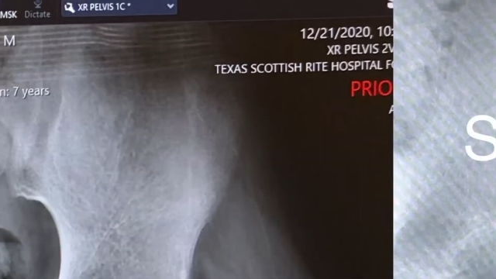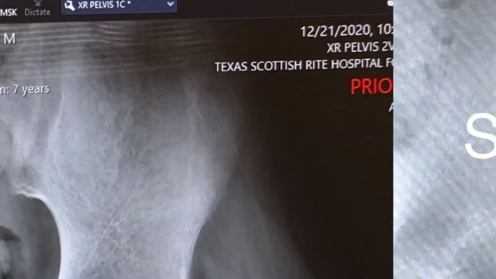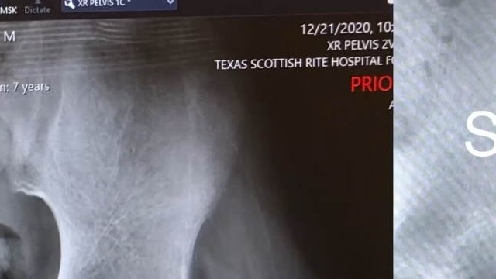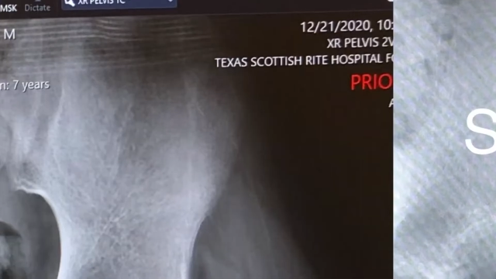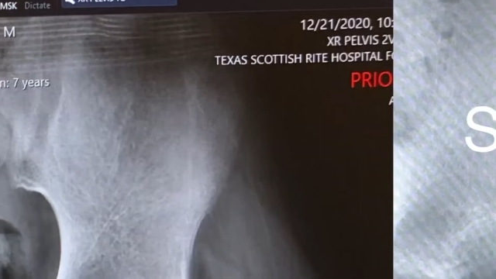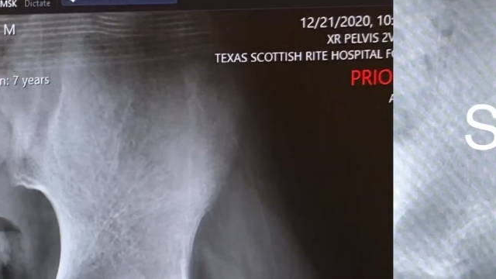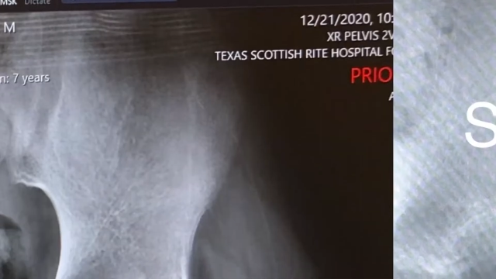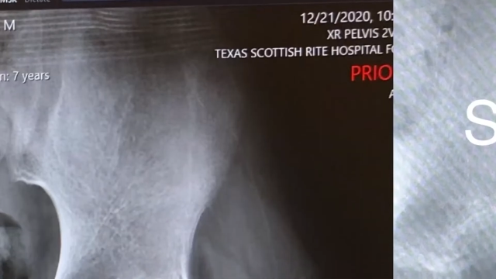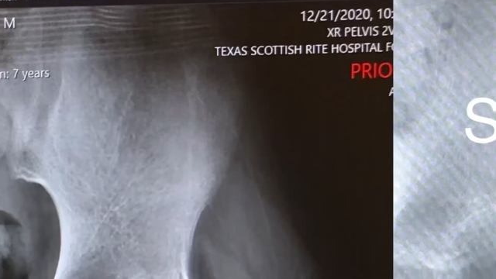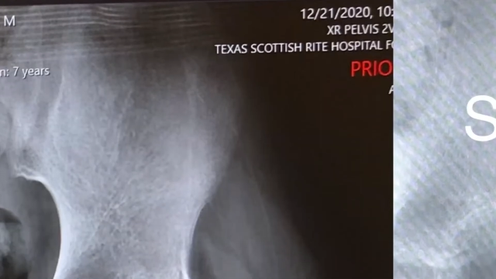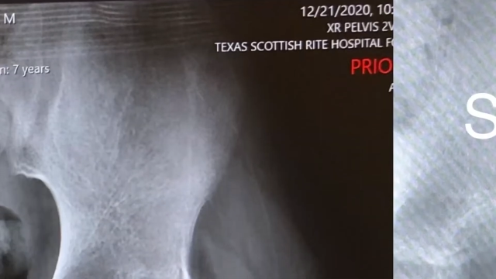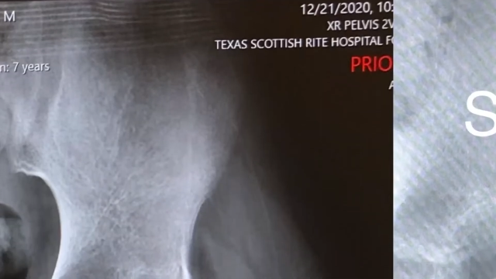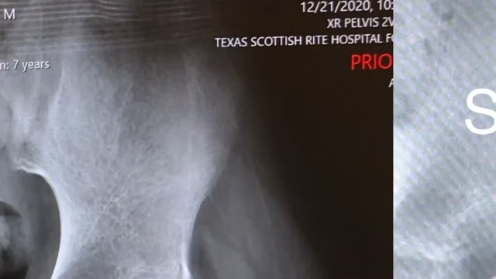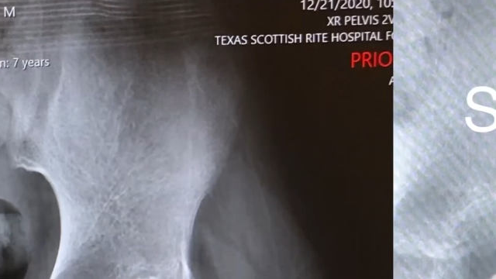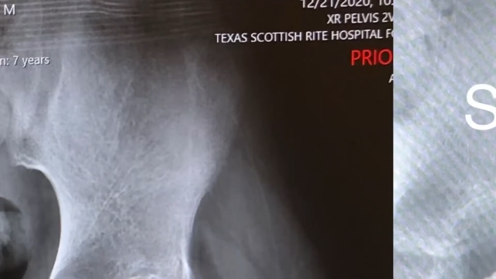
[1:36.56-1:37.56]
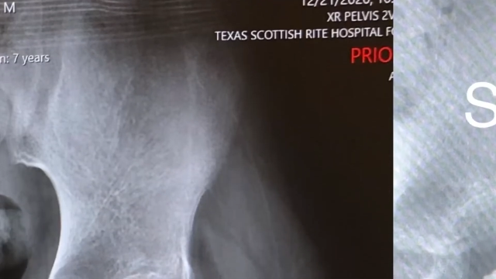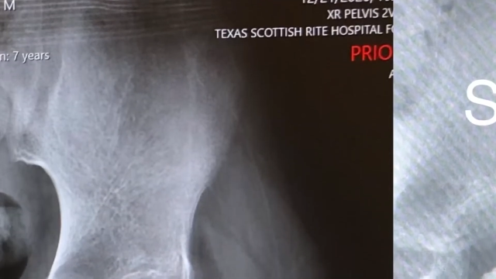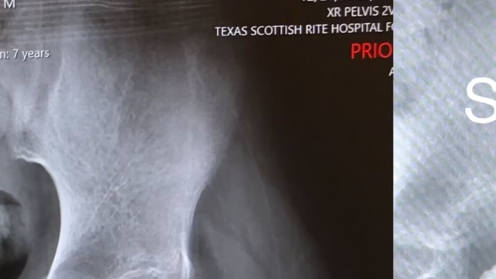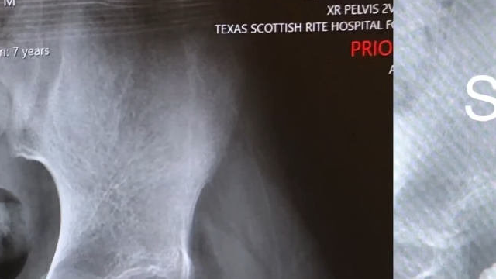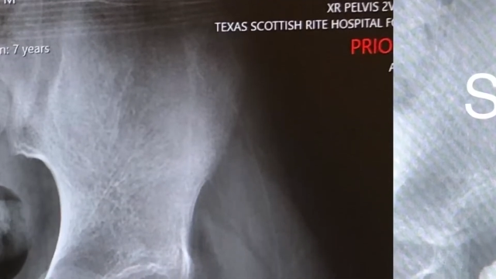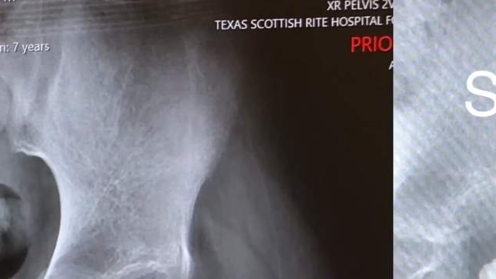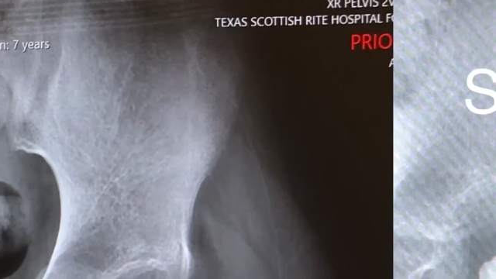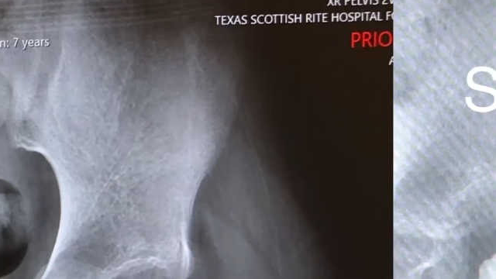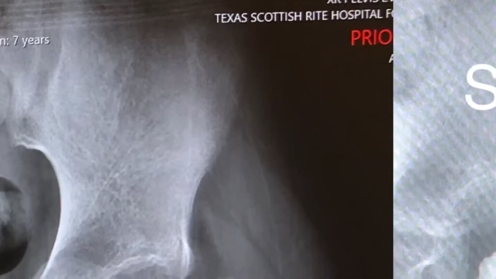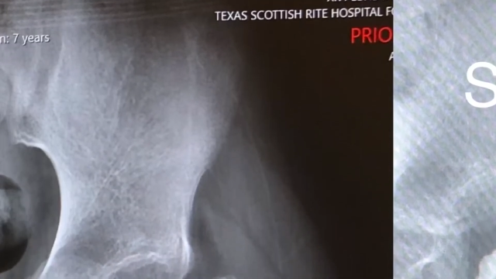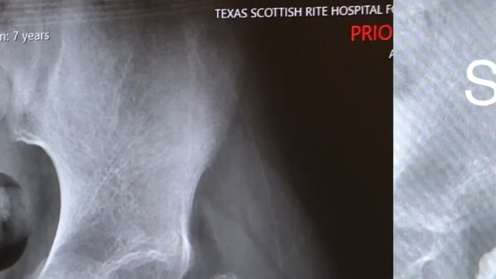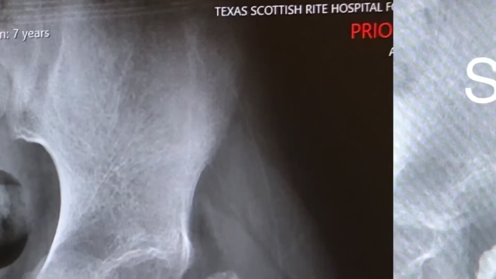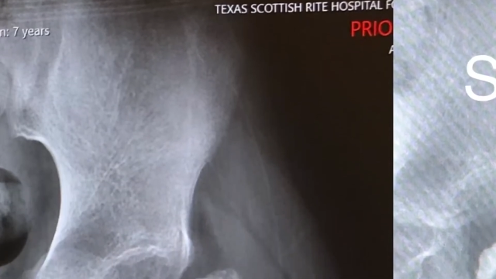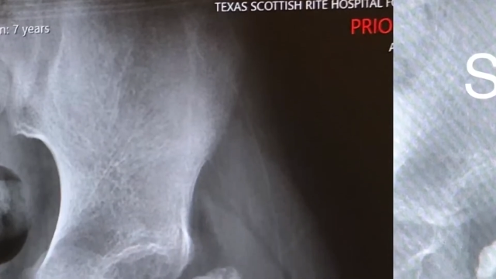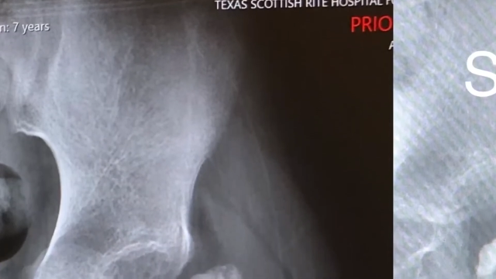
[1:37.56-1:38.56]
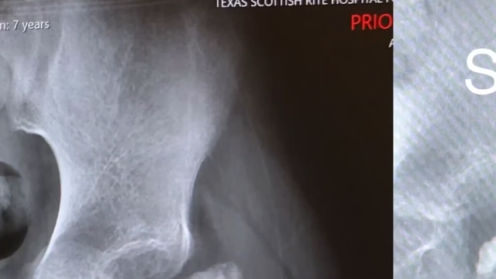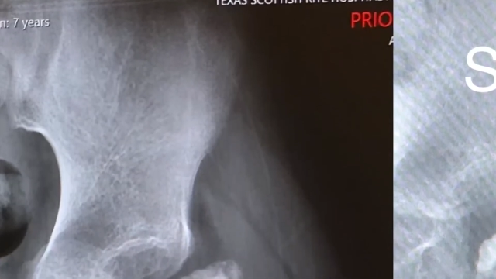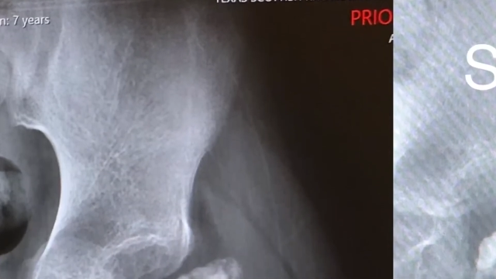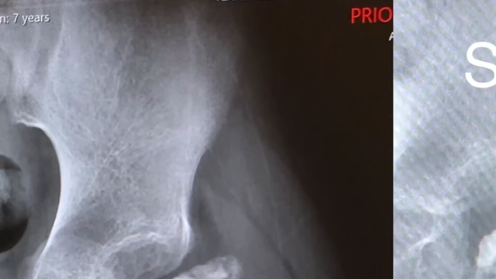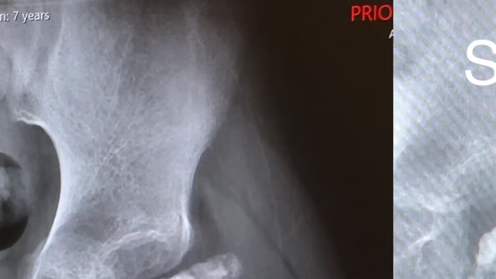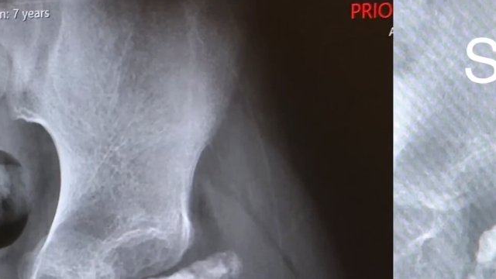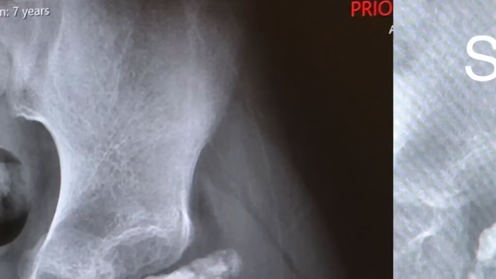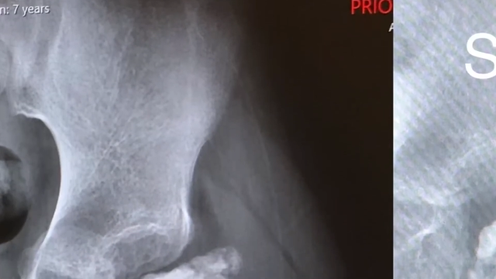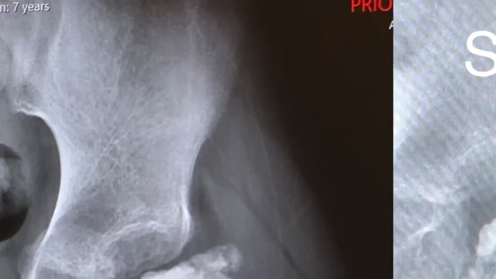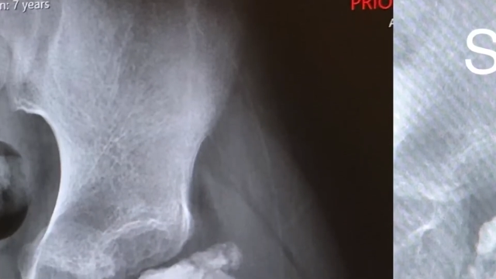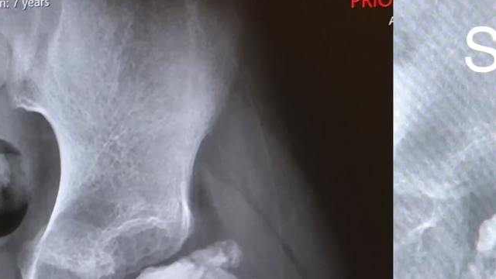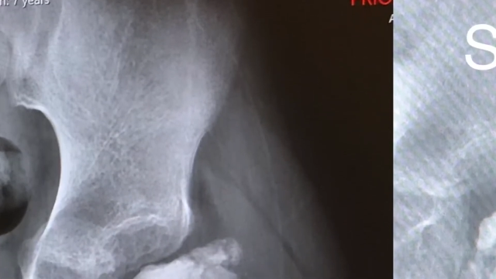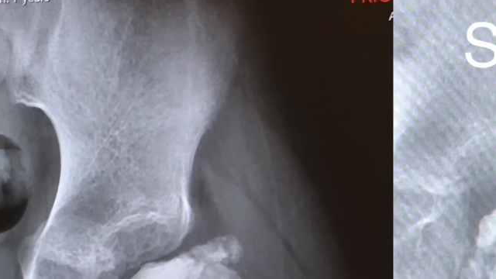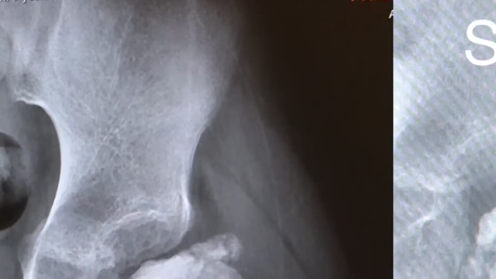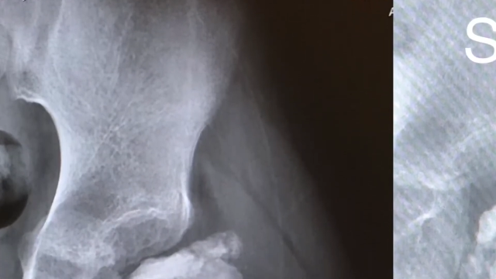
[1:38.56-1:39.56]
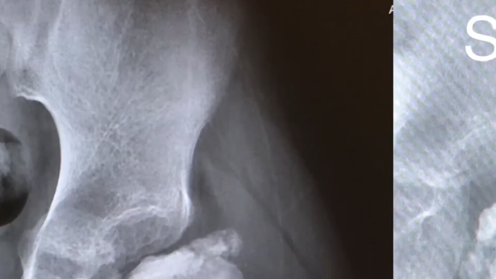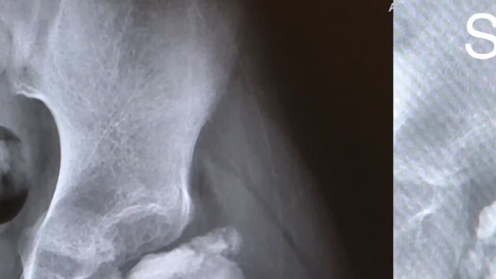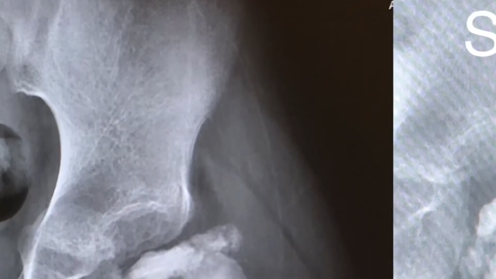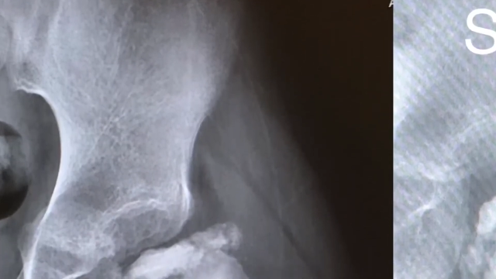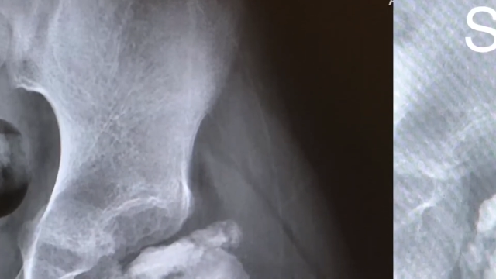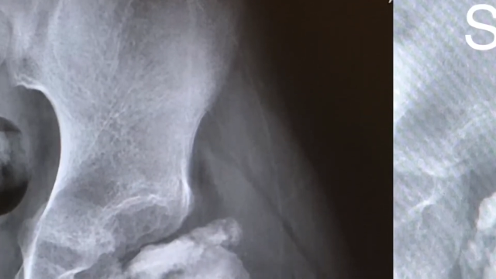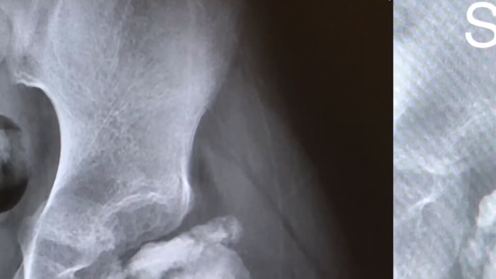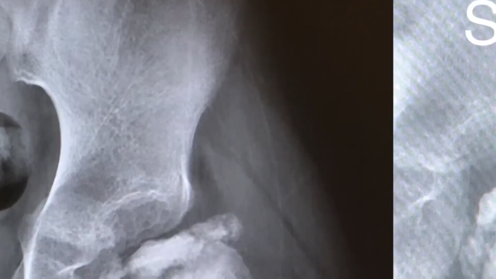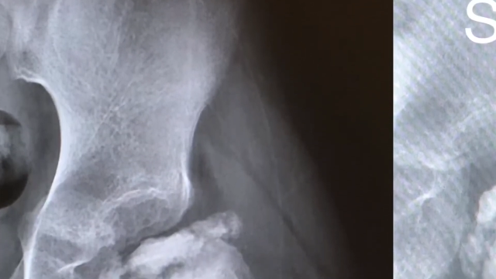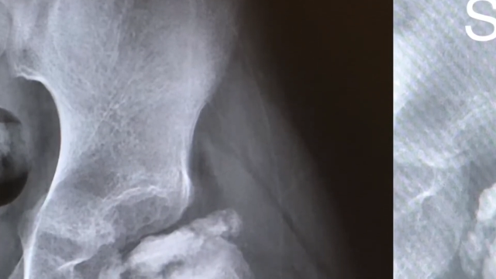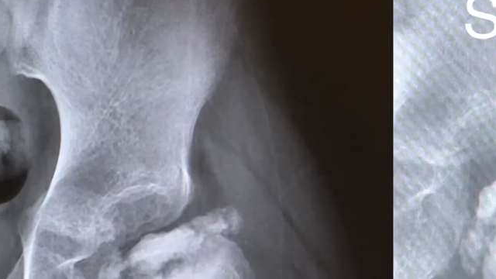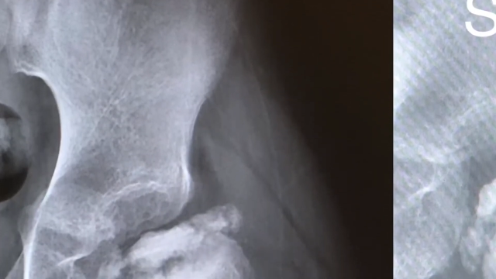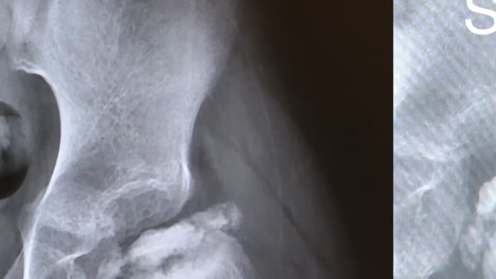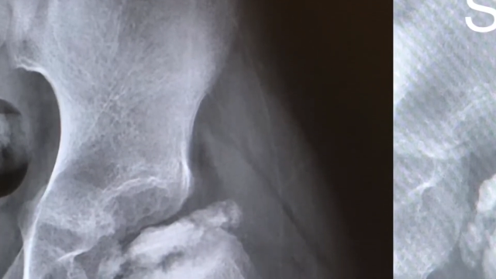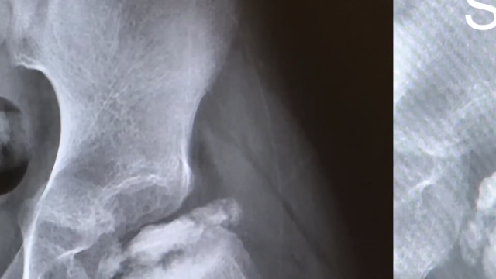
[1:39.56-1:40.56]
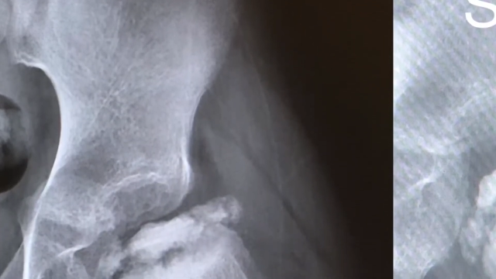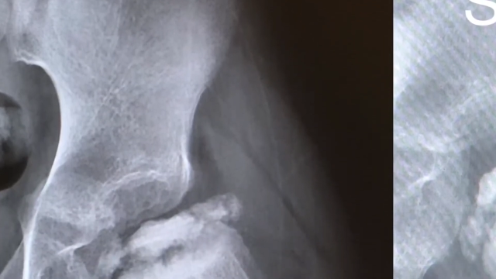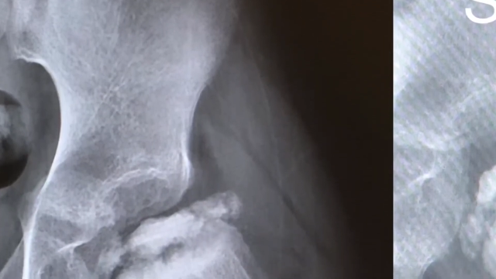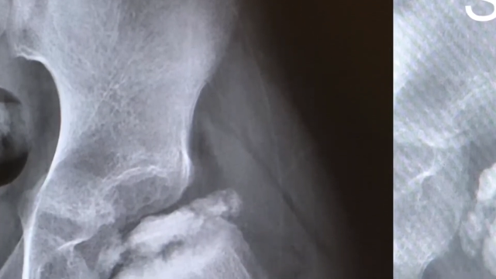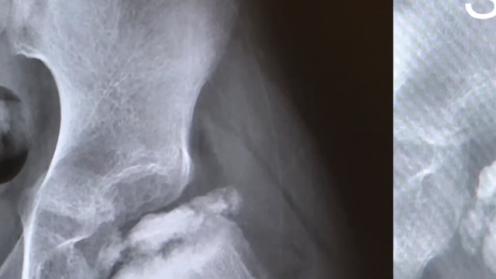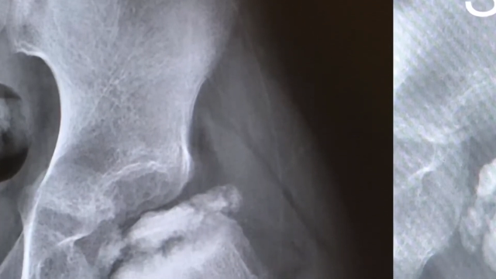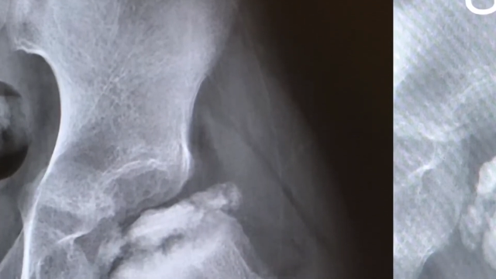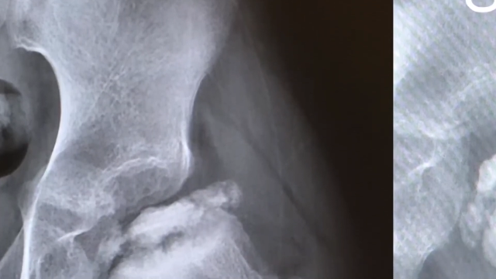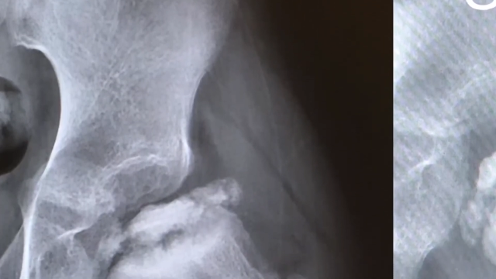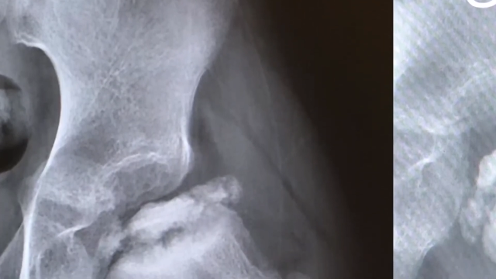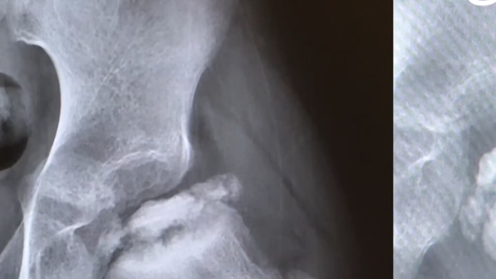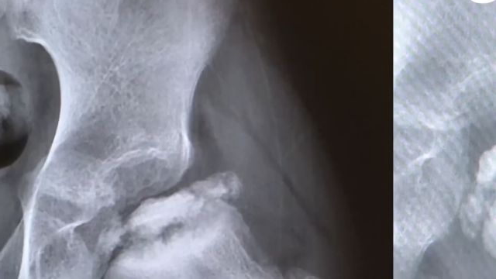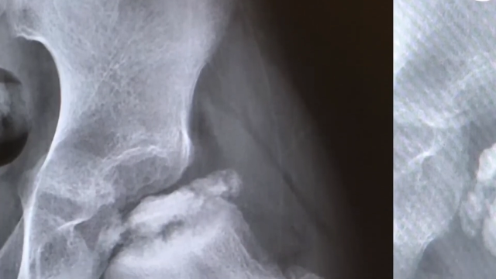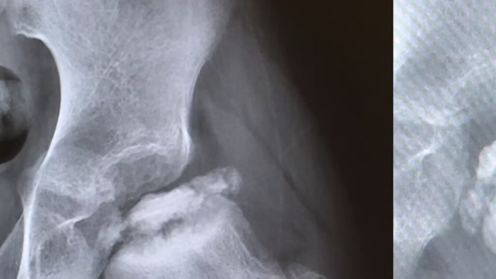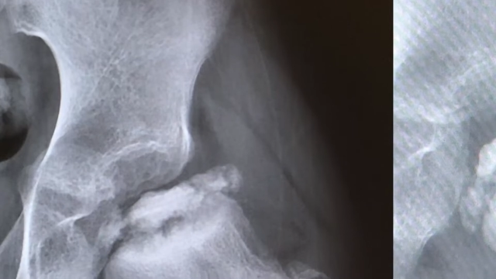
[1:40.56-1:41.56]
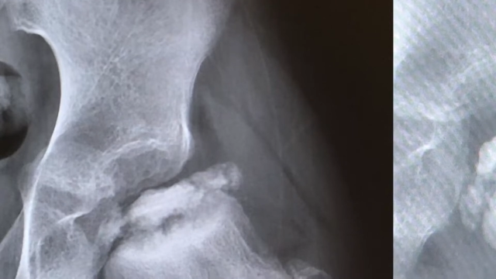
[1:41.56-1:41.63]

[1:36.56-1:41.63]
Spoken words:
No face is visible, so there are no lips to read.